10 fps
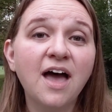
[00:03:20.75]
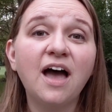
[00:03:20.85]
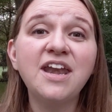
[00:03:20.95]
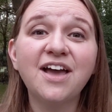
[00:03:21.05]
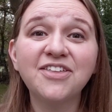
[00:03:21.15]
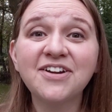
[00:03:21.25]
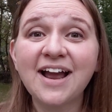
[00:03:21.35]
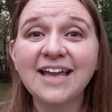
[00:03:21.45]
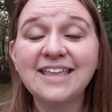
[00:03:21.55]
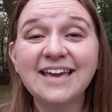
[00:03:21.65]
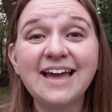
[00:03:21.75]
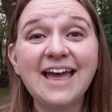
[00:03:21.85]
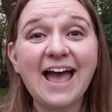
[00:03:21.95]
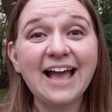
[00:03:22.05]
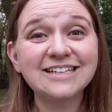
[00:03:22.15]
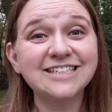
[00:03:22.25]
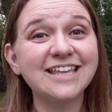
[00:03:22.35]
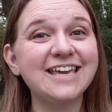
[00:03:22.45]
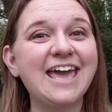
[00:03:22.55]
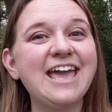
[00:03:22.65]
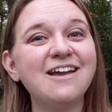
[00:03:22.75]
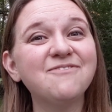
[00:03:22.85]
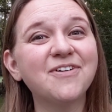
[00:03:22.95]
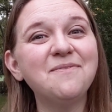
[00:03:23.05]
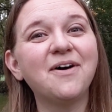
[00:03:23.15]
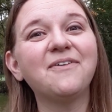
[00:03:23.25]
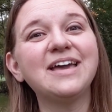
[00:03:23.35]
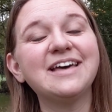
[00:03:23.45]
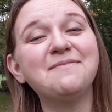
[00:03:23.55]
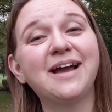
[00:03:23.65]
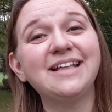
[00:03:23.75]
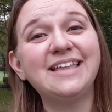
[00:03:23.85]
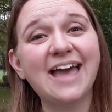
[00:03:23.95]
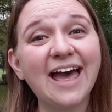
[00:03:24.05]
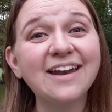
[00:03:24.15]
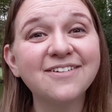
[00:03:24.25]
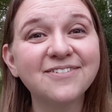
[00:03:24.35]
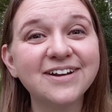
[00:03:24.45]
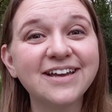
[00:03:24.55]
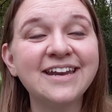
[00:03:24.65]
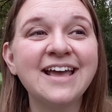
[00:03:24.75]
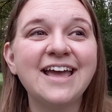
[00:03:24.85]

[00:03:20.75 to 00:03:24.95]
Another idea actually came from a way that my dad would